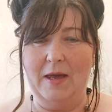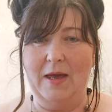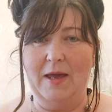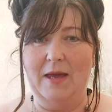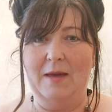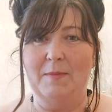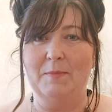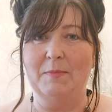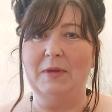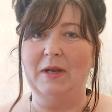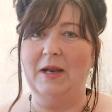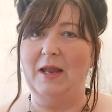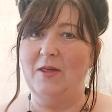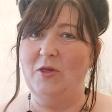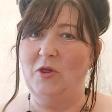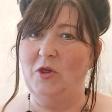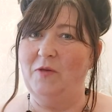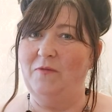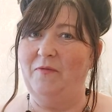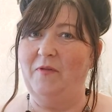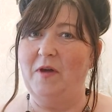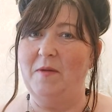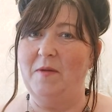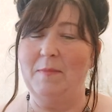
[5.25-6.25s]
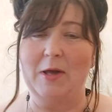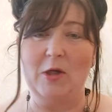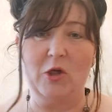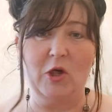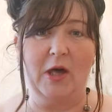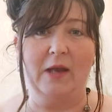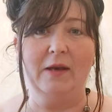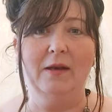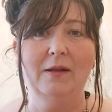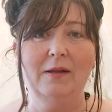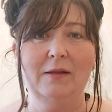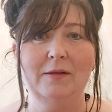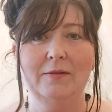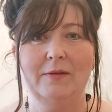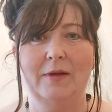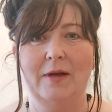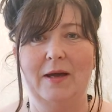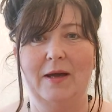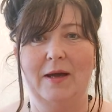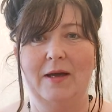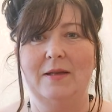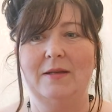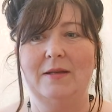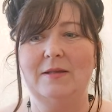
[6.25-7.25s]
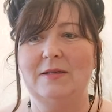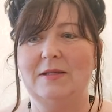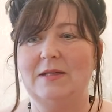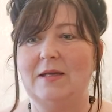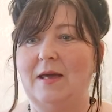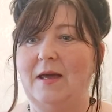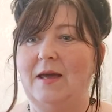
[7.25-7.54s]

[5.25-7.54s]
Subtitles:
I'm glad you found my channel, and